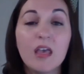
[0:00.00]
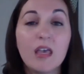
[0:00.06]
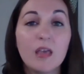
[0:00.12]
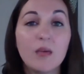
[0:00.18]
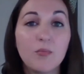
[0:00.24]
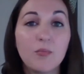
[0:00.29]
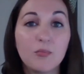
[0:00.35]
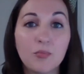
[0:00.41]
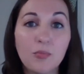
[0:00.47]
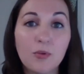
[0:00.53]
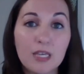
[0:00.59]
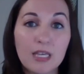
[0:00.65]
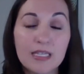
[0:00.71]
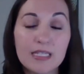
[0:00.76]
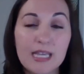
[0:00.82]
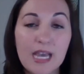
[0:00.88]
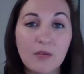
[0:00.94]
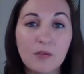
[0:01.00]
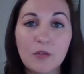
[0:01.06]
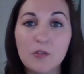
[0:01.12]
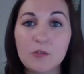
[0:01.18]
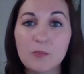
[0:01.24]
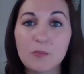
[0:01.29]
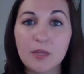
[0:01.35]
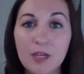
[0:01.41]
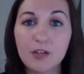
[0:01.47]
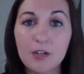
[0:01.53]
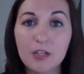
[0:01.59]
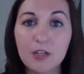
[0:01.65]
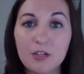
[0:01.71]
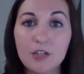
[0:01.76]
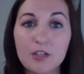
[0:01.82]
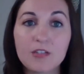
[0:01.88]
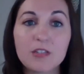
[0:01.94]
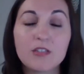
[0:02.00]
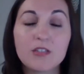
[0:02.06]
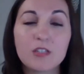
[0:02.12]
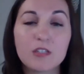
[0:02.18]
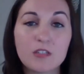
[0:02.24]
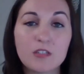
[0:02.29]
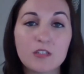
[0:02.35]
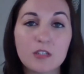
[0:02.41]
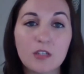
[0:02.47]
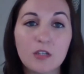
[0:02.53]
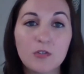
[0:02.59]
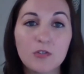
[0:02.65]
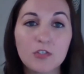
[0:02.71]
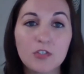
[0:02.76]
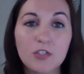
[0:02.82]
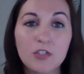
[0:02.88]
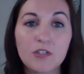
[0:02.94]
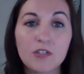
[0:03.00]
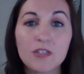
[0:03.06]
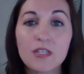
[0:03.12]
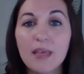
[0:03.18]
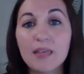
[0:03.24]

in breaking down those barriers to disclosures,